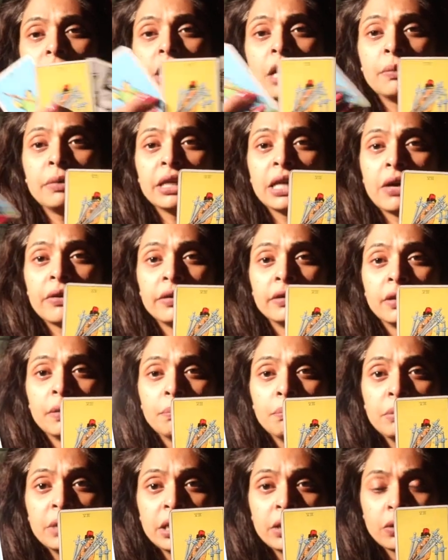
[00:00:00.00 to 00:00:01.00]
is coming out in the
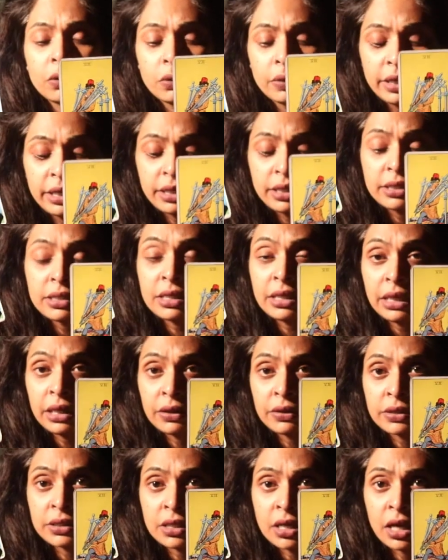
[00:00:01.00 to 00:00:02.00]
middle, it is an
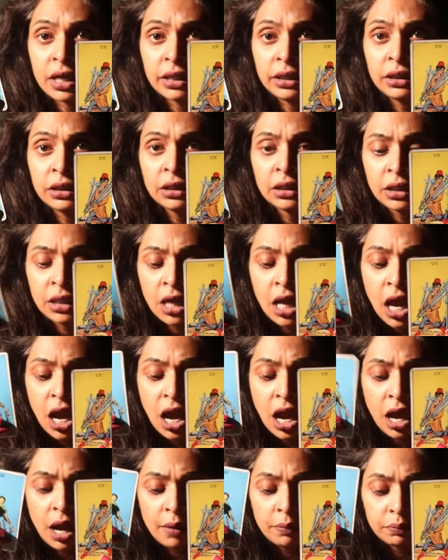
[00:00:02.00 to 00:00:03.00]
air sign,
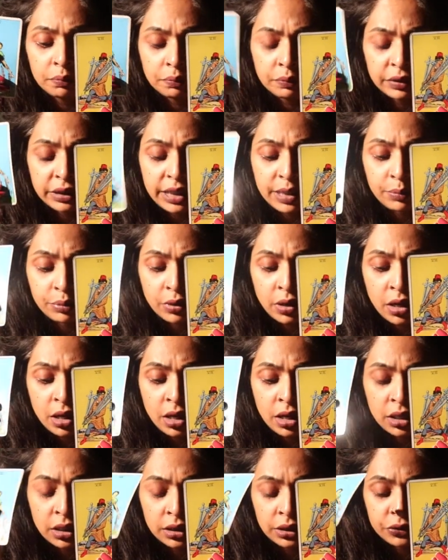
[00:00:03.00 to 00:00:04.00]

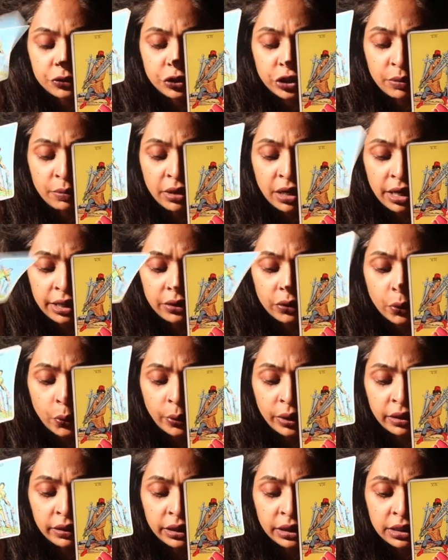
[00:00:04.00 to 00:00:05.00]
Libra, Gemini,
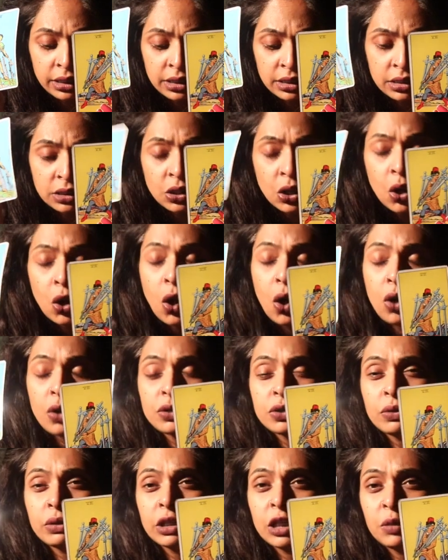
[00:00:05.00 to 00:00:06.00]
Aquarius.
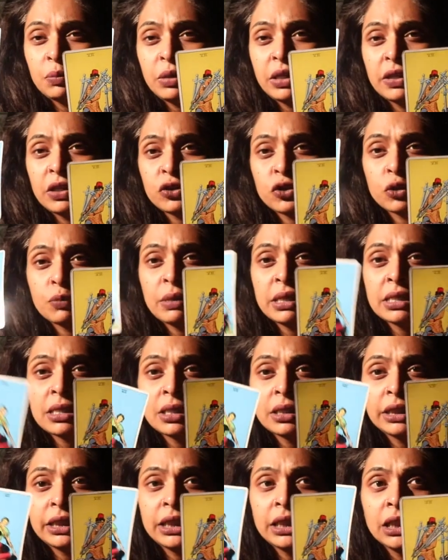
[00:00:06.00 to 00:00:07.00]
Also, it could be that you're
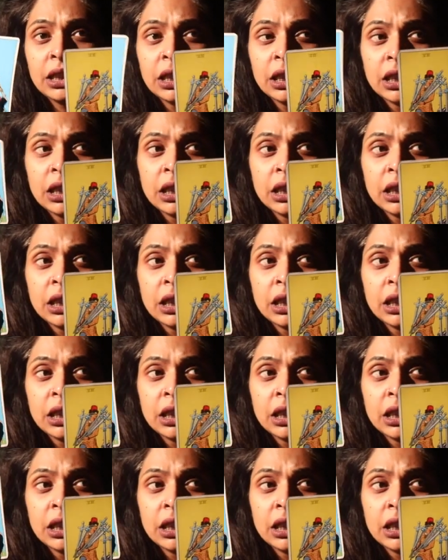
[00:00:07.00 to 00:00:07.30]
mentally,